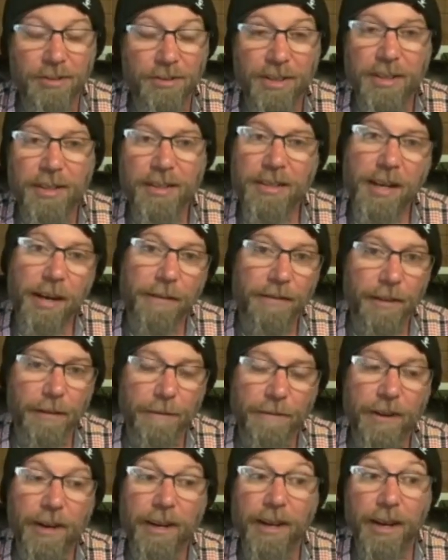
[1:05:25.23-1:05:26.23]
You need to toughen the
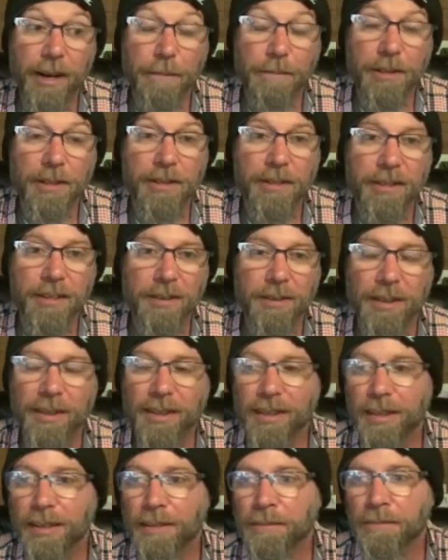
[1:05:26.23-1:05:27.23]
fuck up to deal with it.